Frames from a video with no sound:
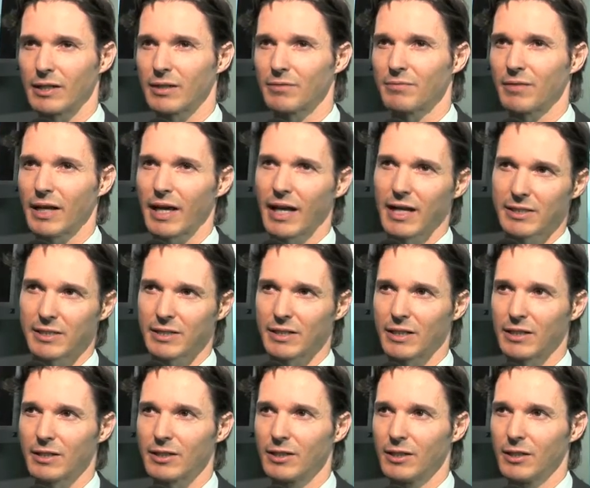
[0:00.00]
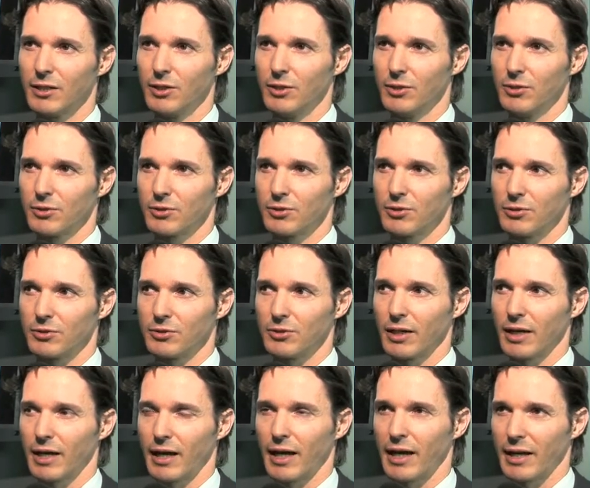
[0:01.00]
They're very hesitant to
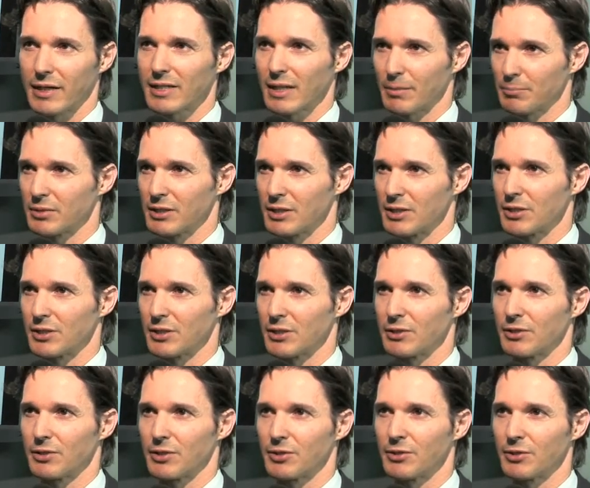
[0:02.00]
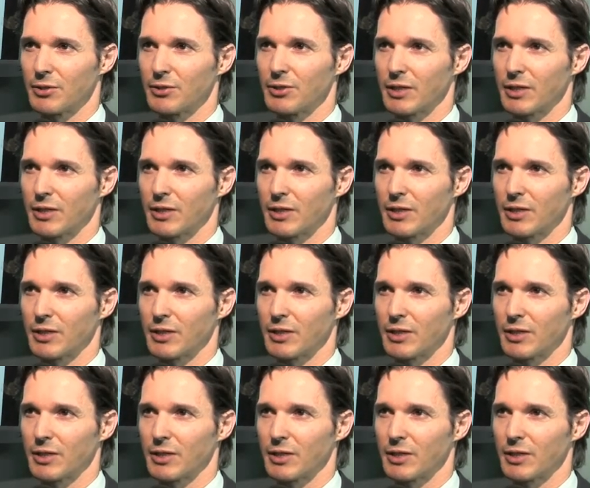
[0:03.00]
accept this new